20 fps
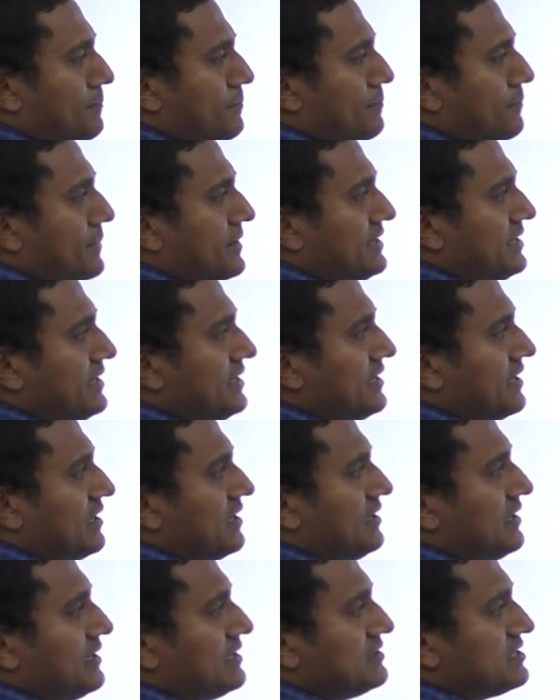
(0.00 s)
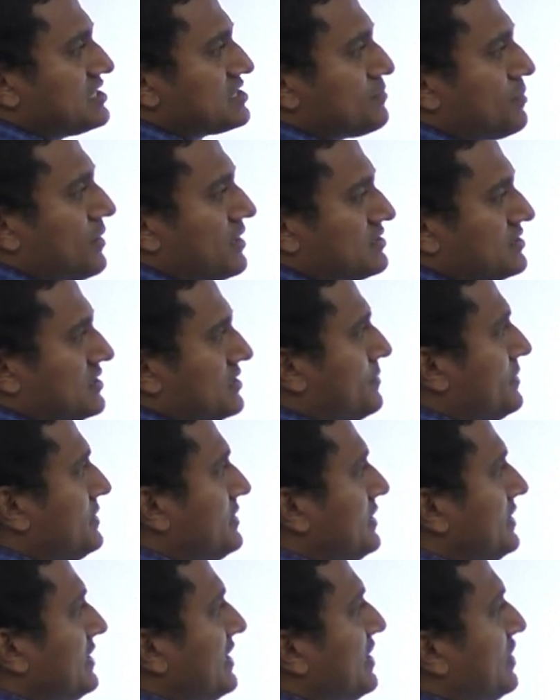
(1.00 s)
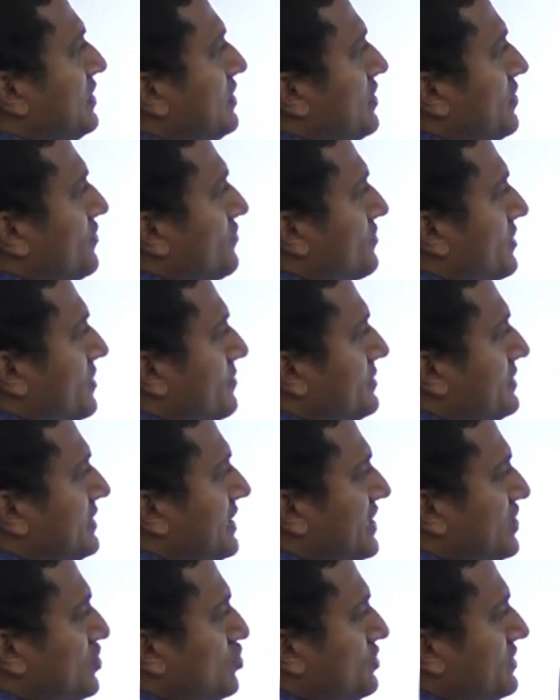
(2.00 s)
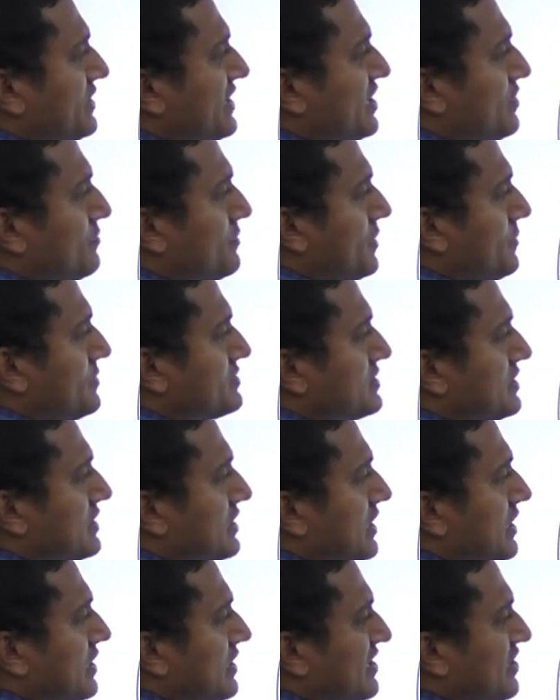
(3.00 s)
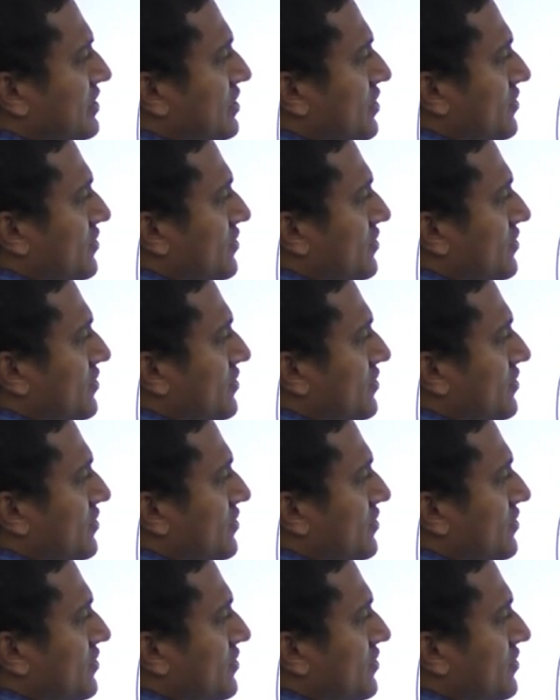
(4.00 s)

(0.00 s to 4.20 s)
Material in this part, see, material from here to here may be silica.